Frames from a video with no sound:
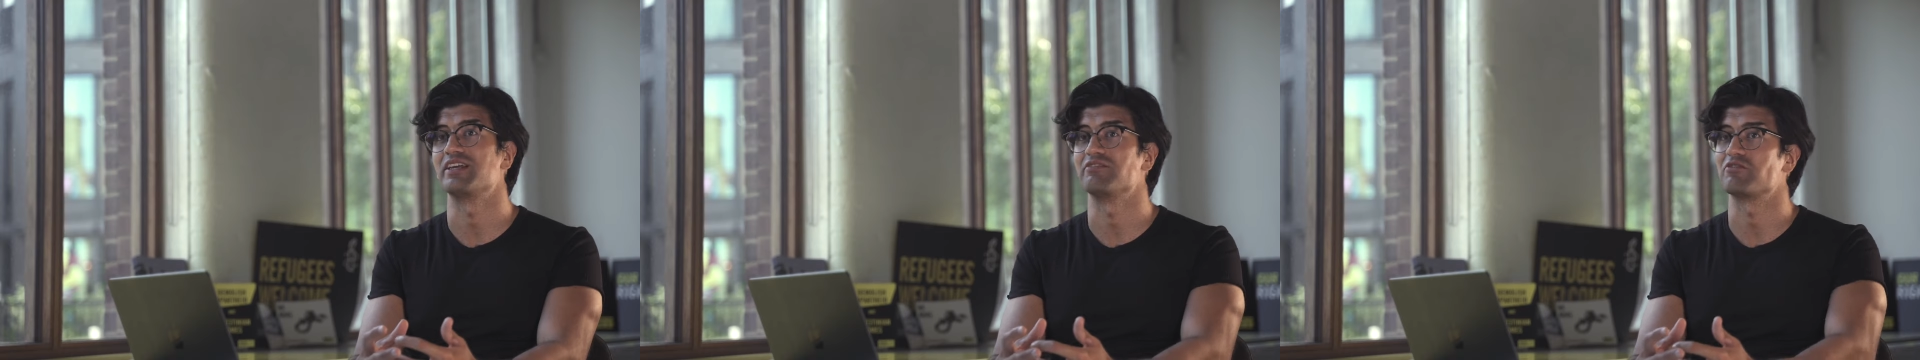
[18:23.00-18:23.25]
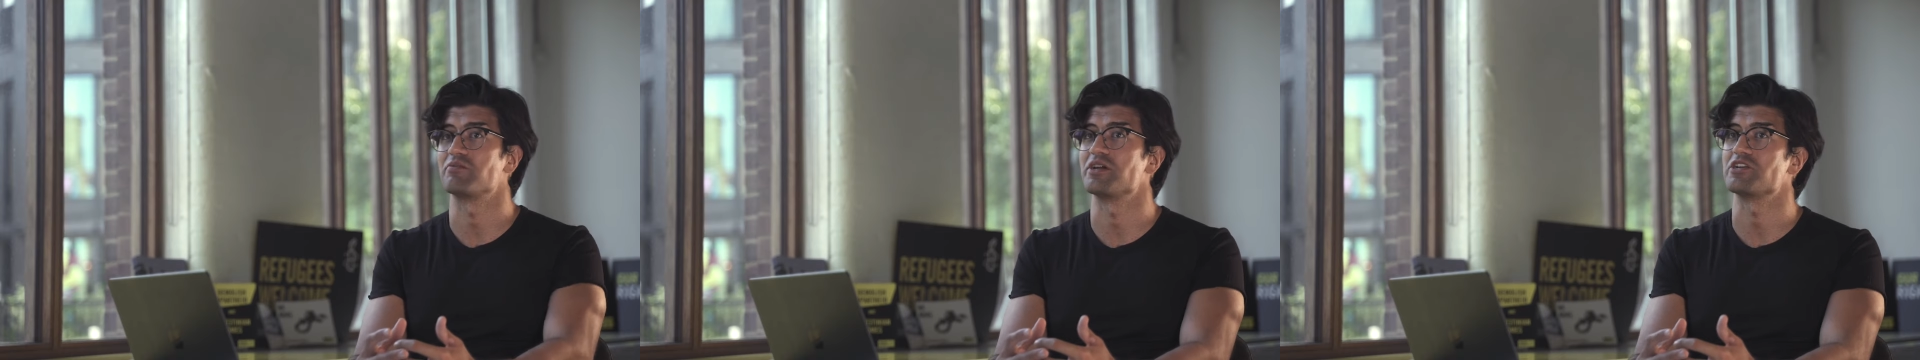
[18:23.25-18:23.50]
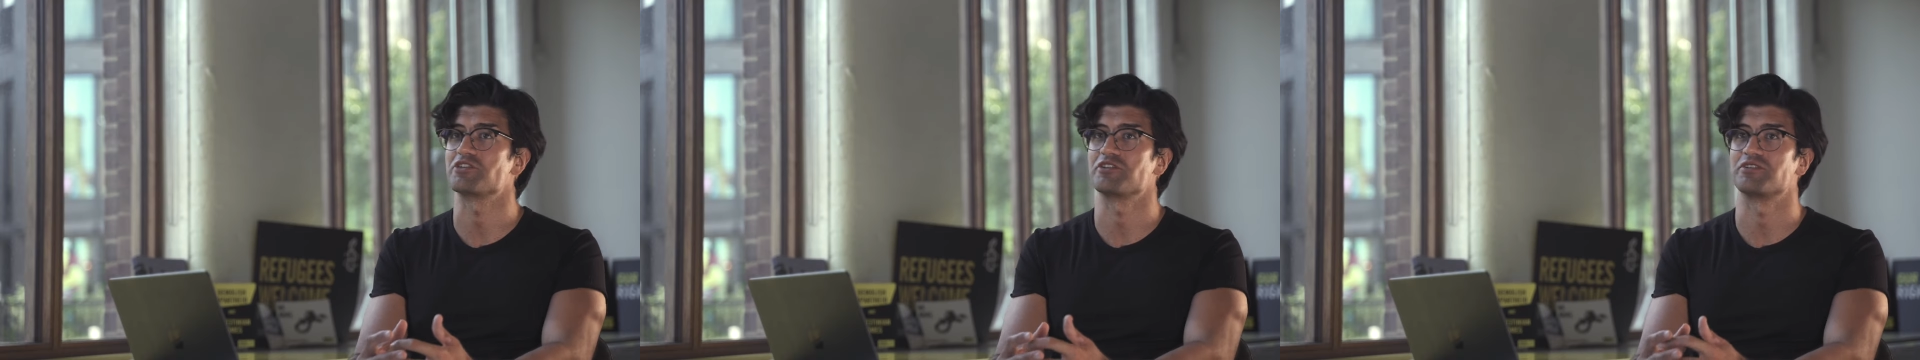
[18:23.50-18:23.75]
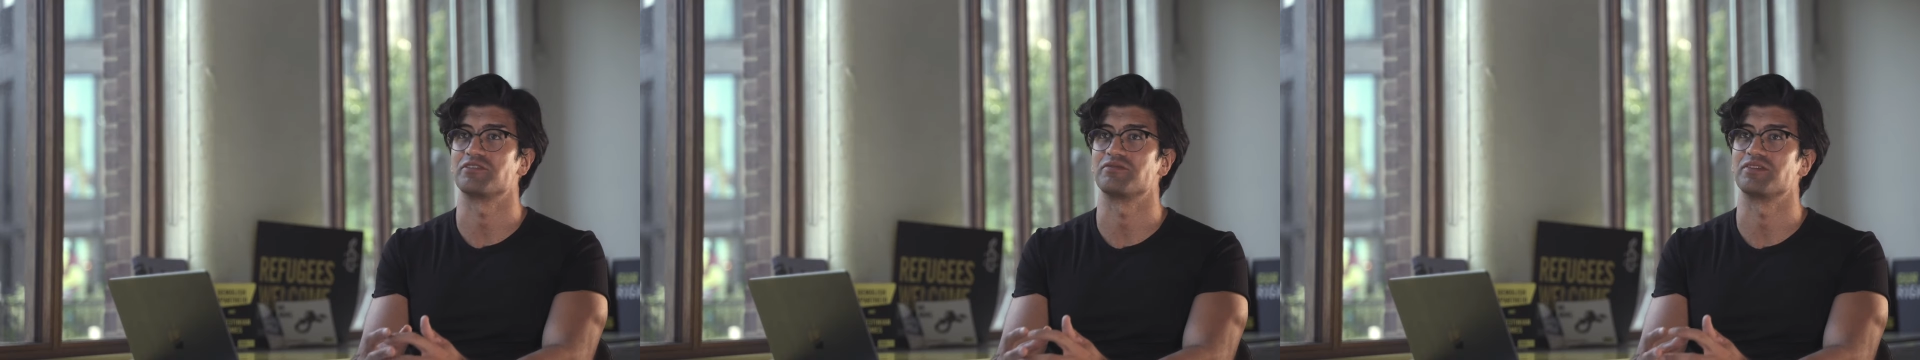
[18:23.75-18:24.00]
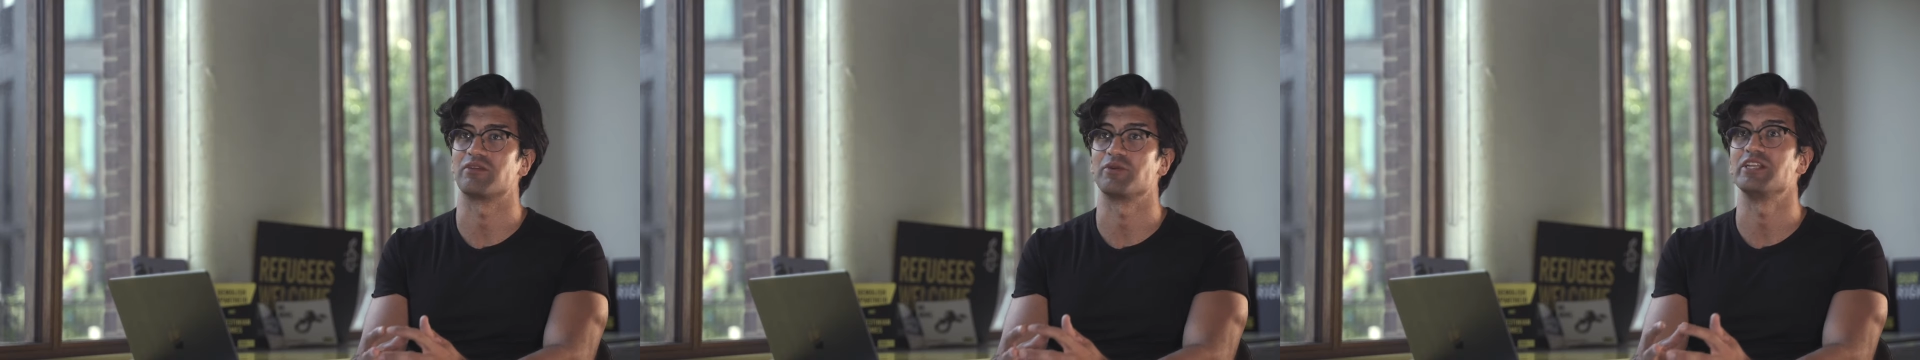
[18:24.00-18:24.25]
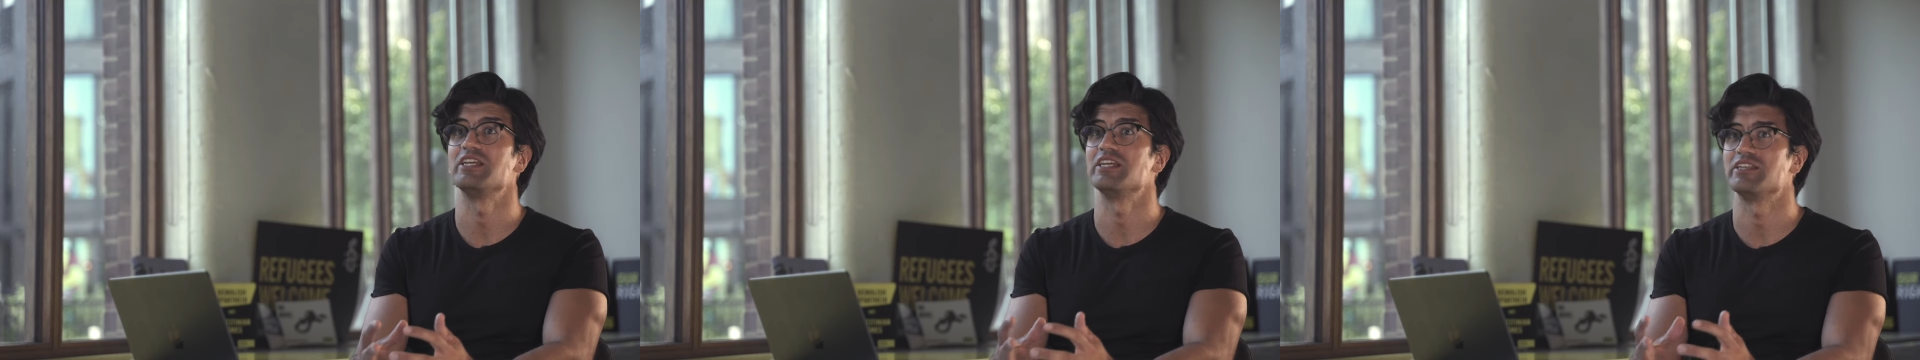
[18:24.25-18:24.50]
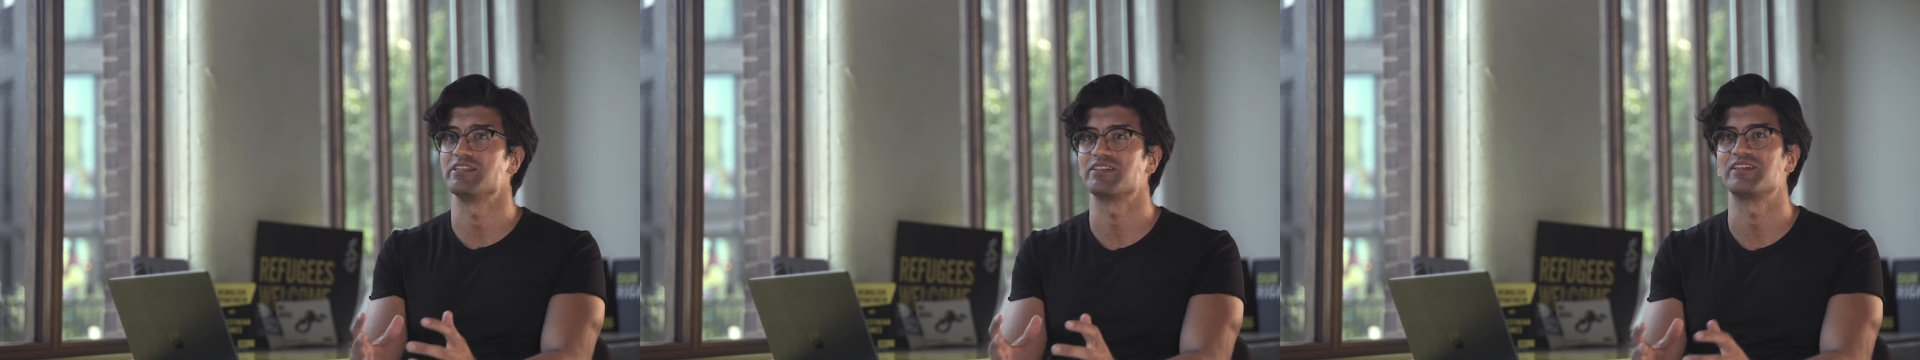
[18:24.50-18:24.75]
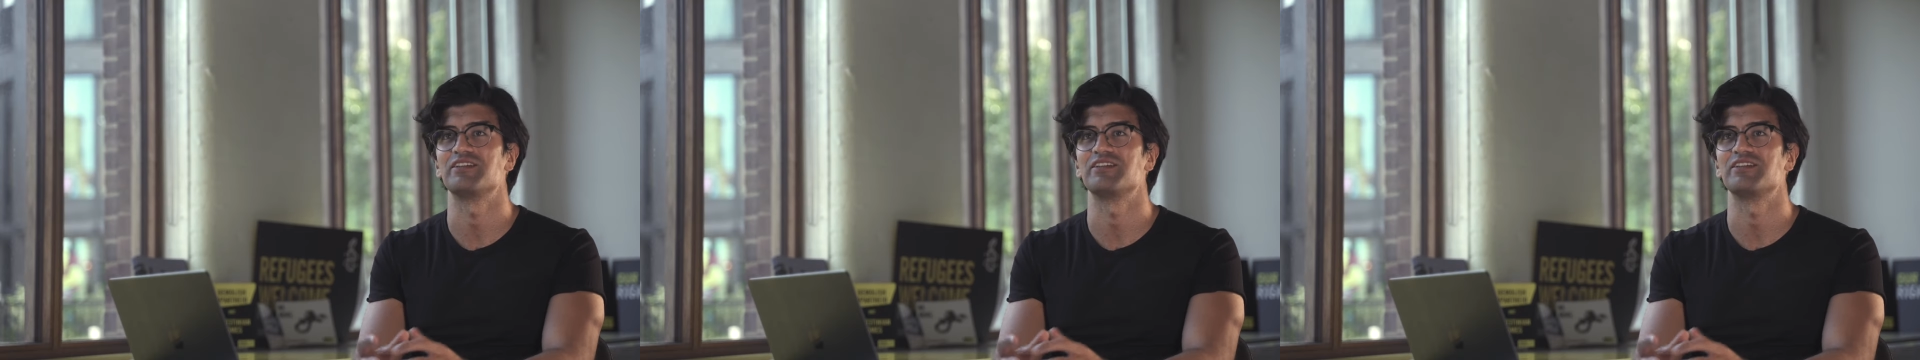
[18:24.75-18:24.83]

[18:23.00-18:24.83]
the information that we need